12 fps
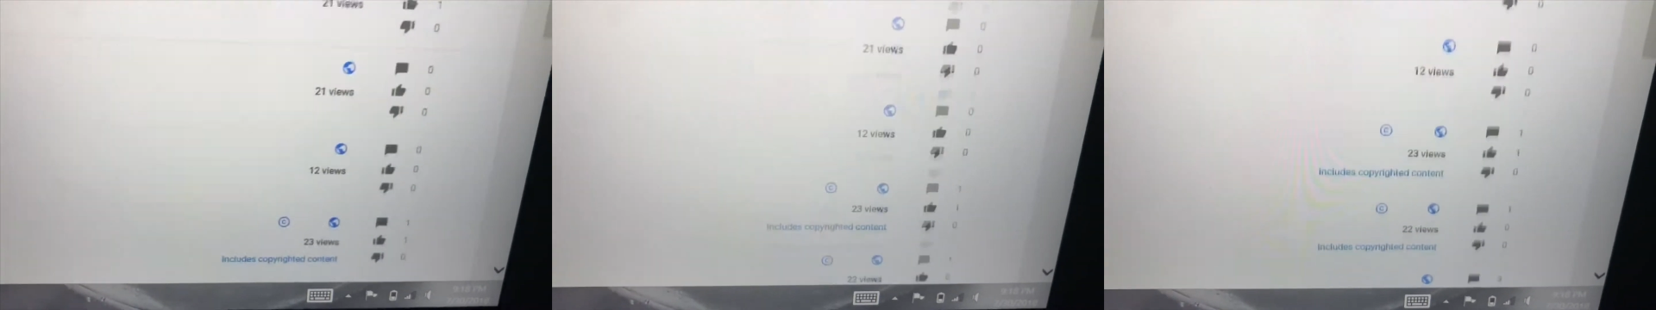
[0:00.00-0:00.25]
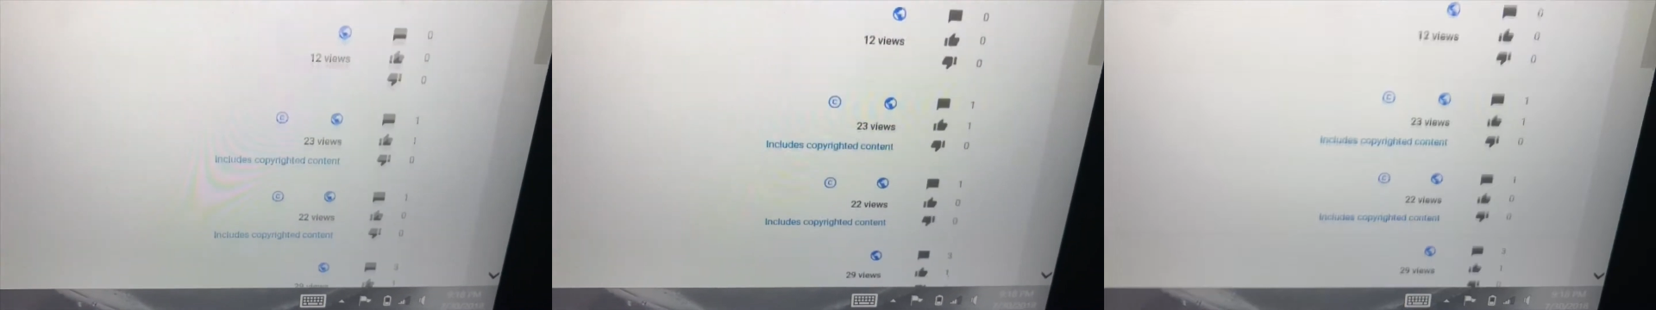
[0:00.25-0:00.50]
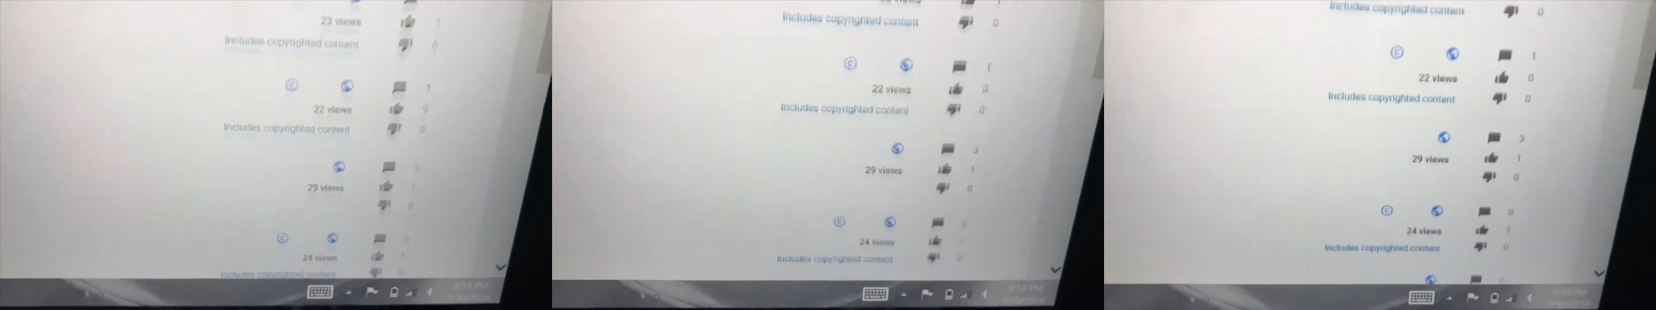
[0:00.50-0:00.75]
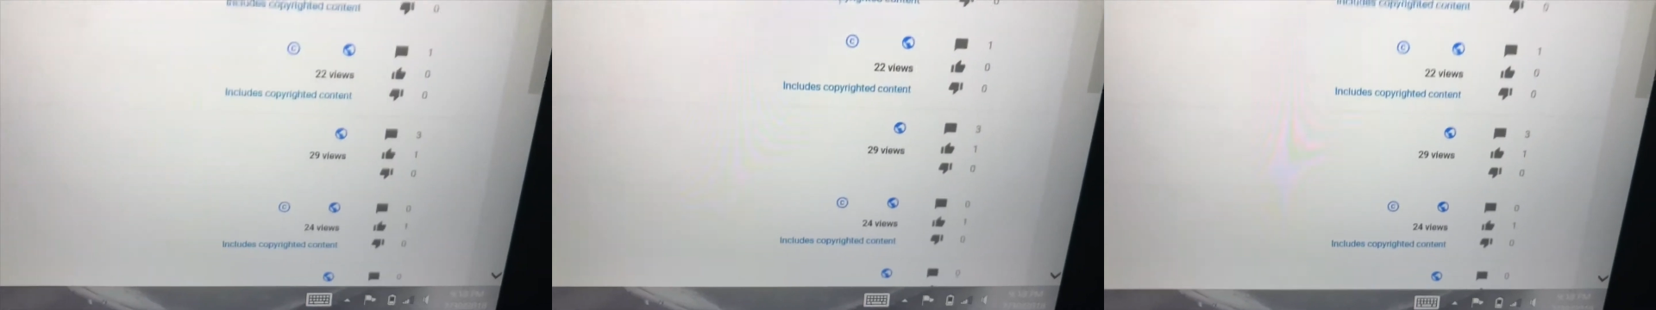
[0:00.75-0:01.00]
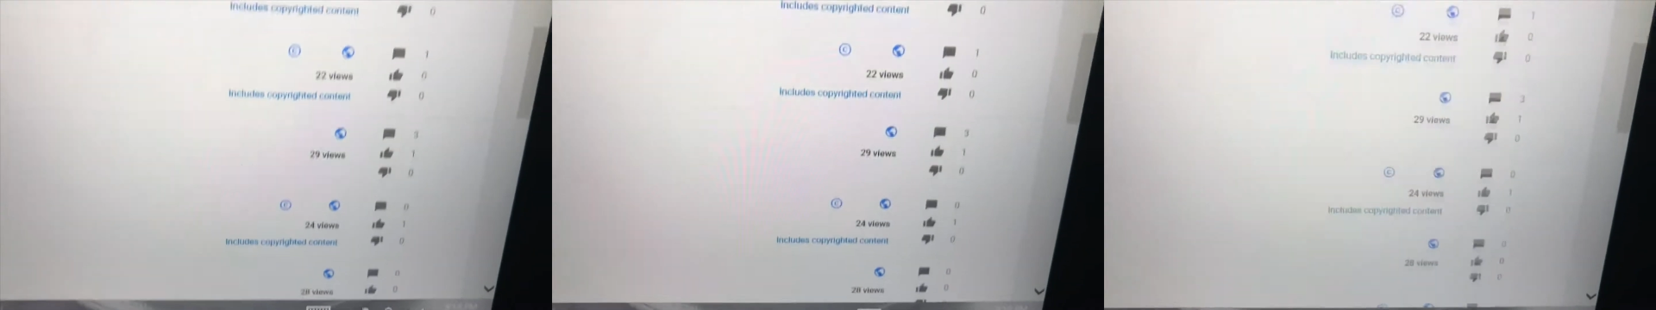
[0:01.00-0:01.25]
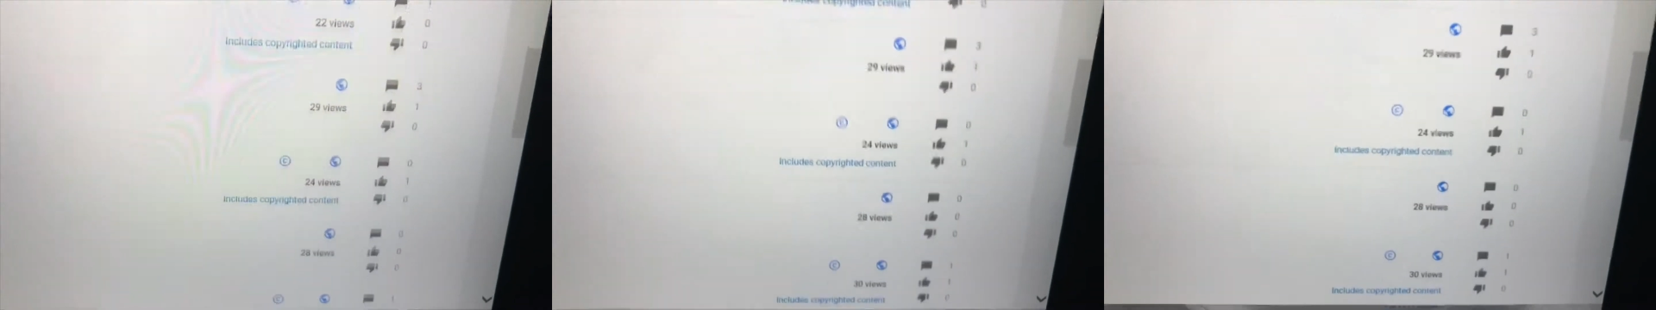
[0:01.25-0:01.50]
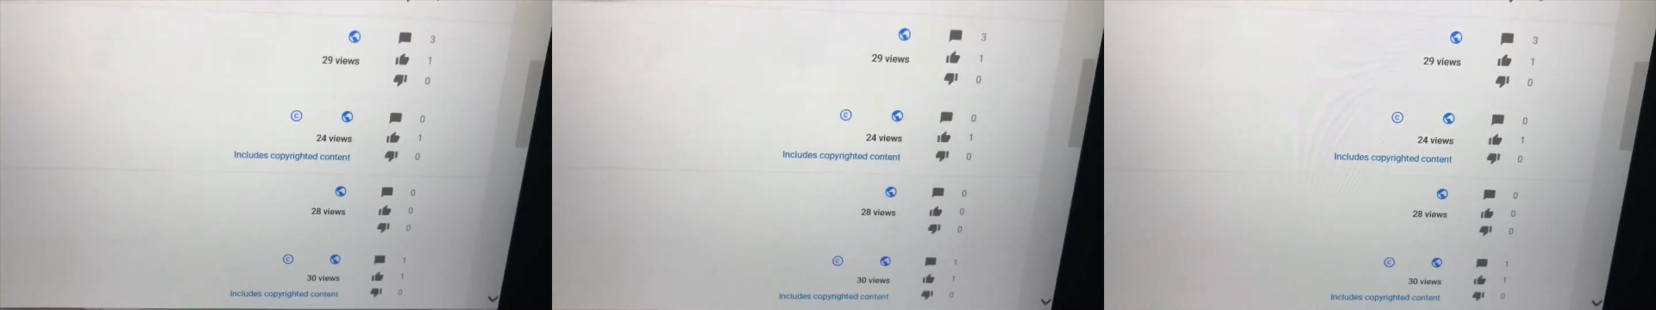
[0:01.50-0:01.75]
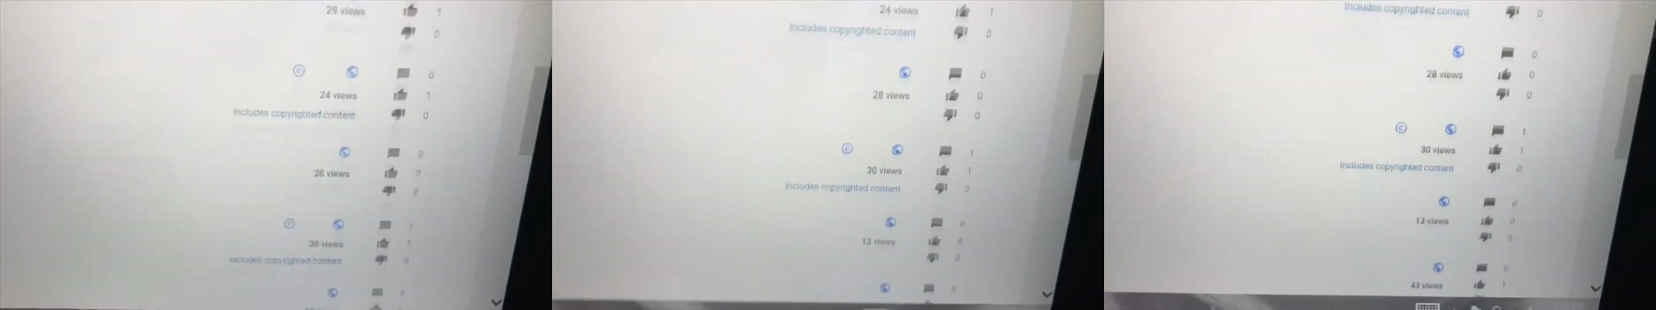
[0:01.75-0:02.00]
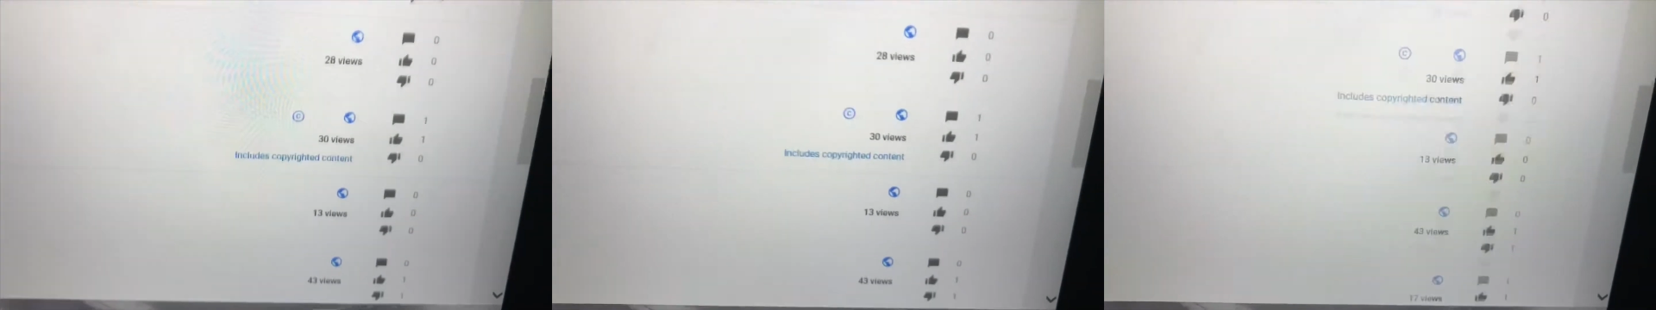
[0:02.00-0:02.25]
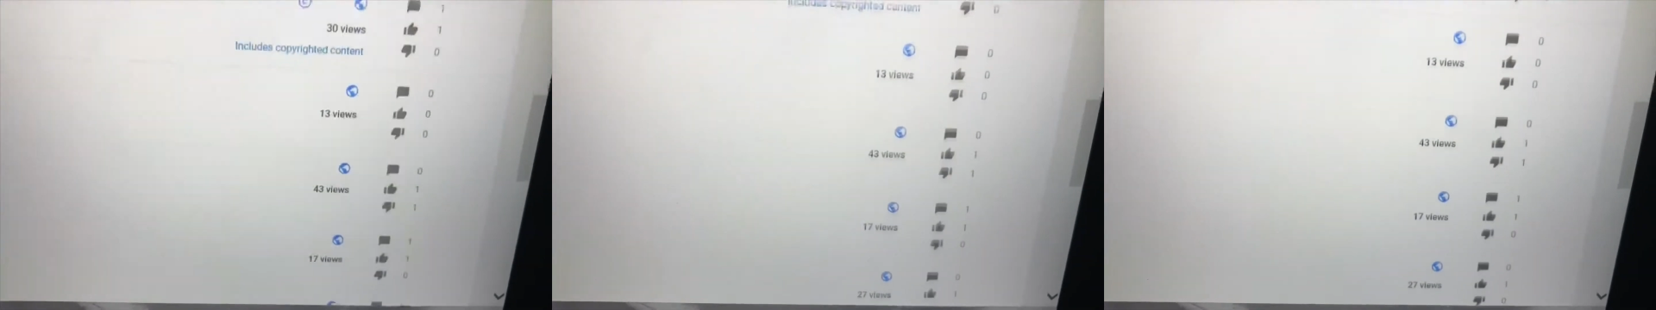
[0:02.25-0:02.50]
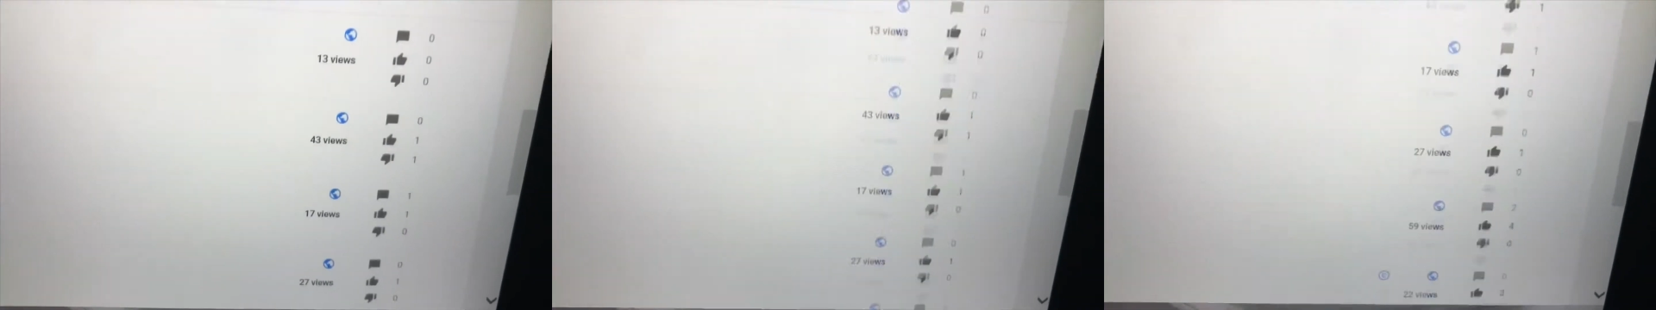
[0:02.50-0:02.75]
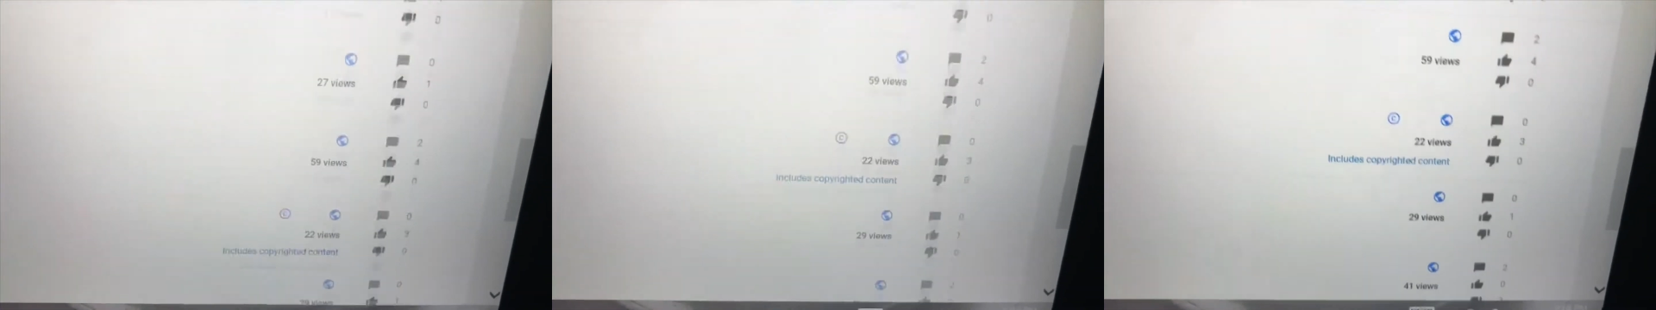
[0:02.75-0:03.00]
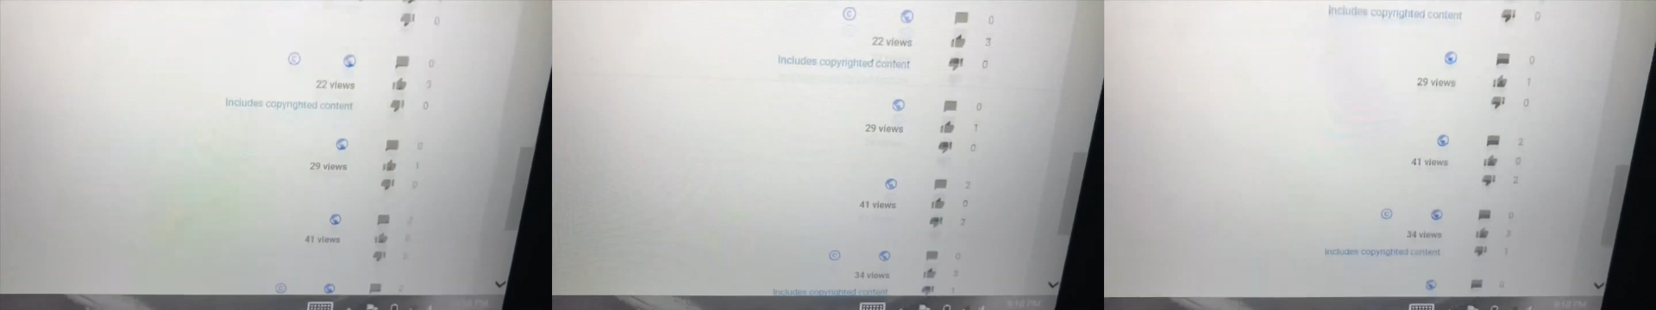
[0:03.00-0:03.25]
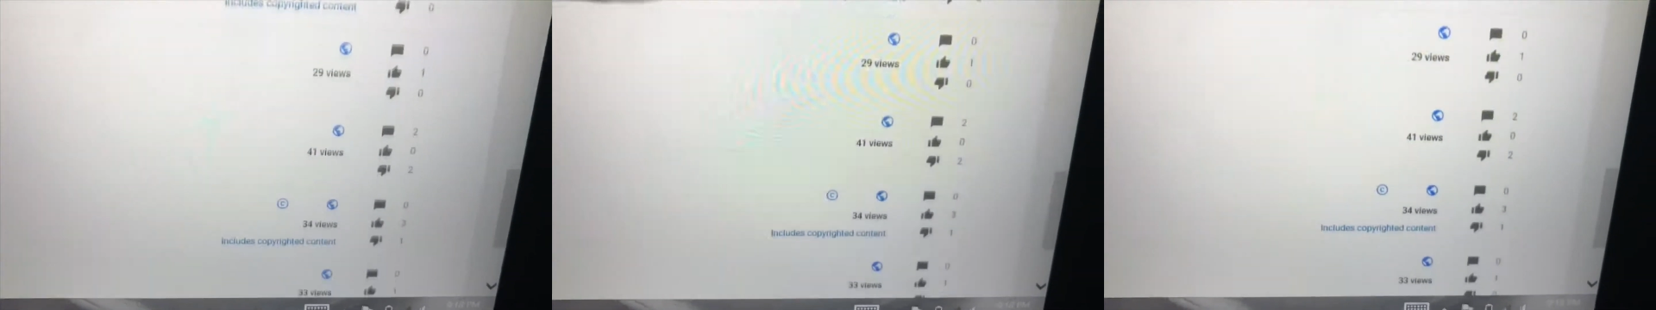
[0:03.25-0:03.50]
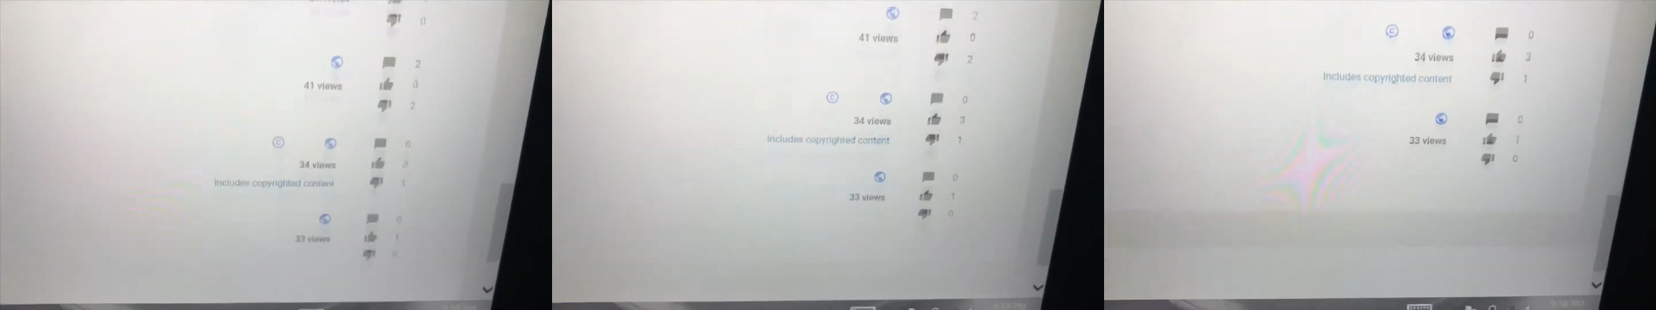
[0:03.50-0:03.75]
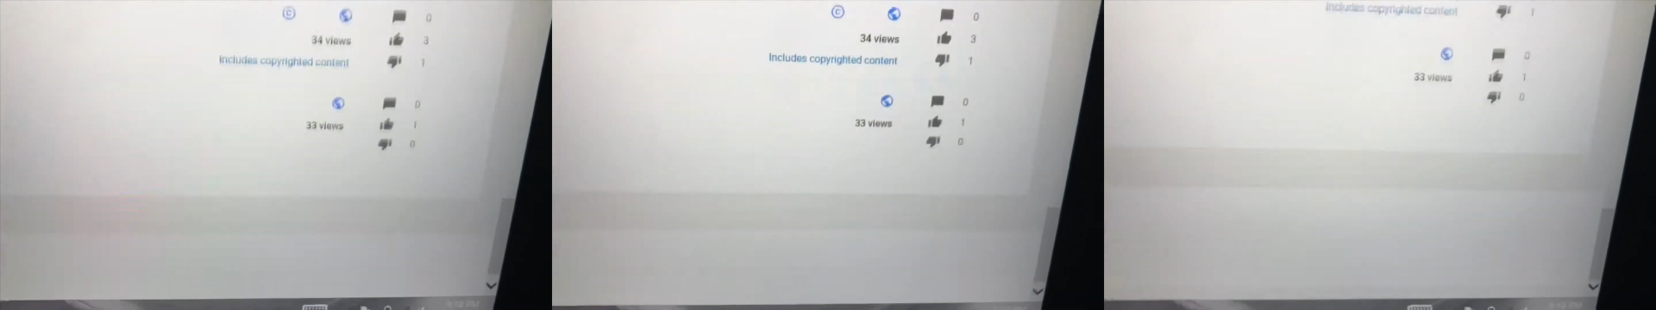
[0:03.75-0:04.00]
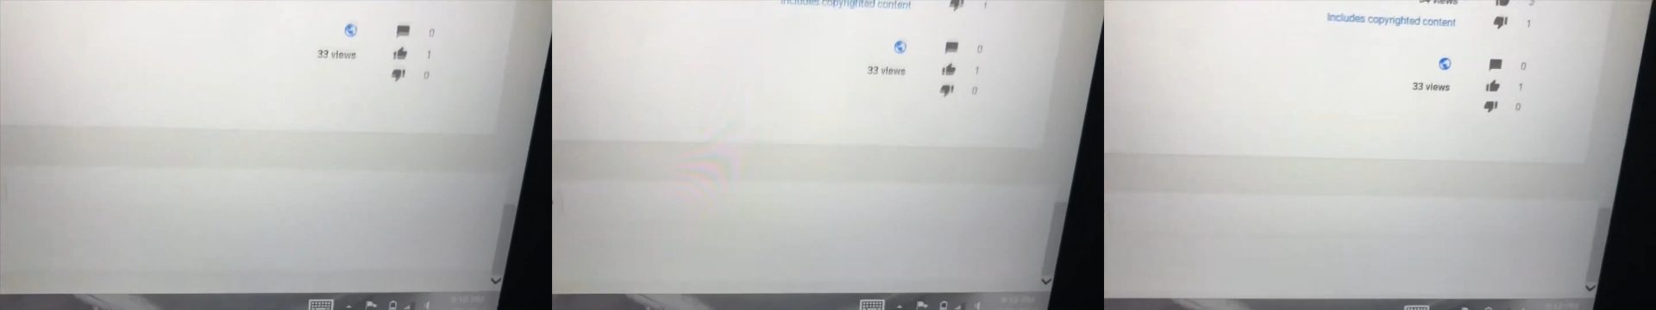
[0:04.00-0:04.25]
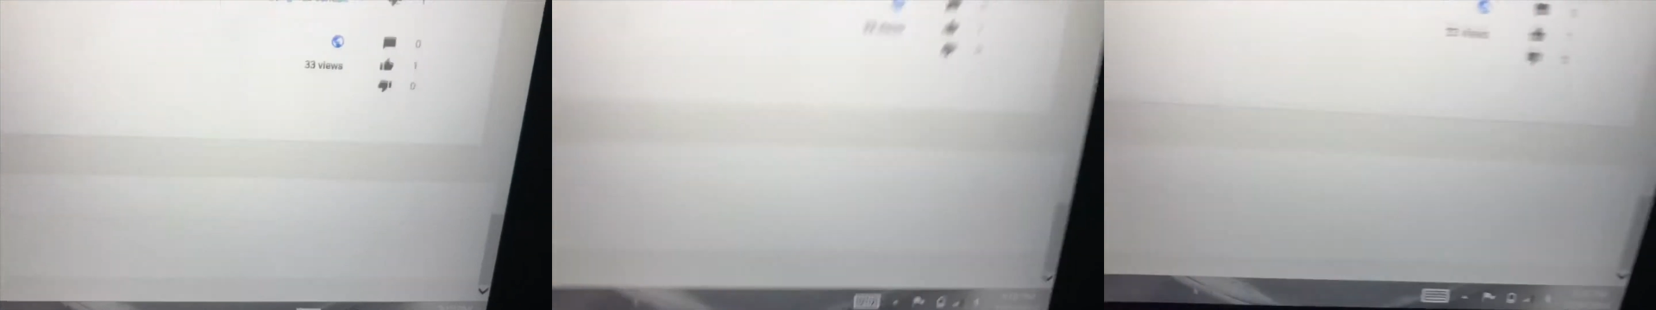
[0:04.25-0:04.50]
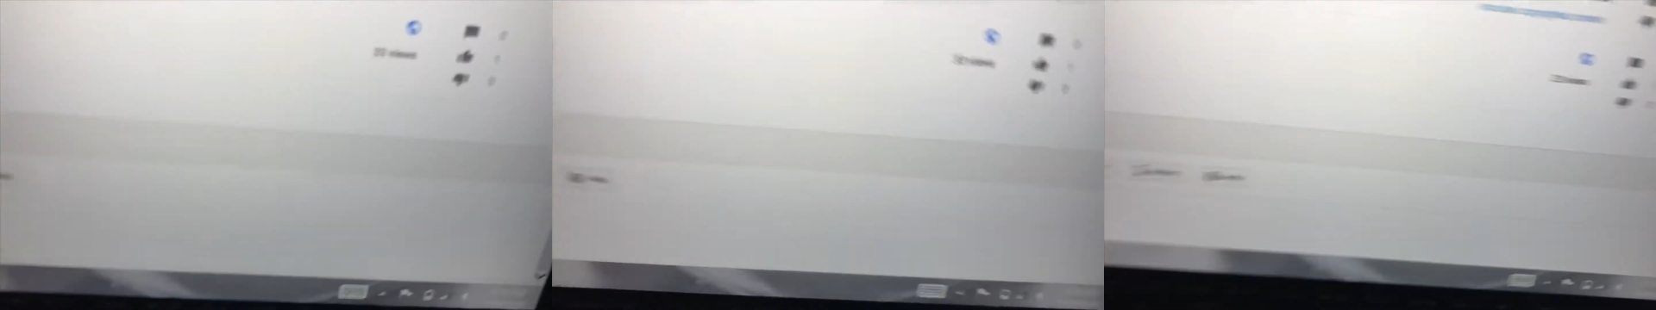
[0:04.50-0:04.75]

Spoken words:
[unreadable: no face in view]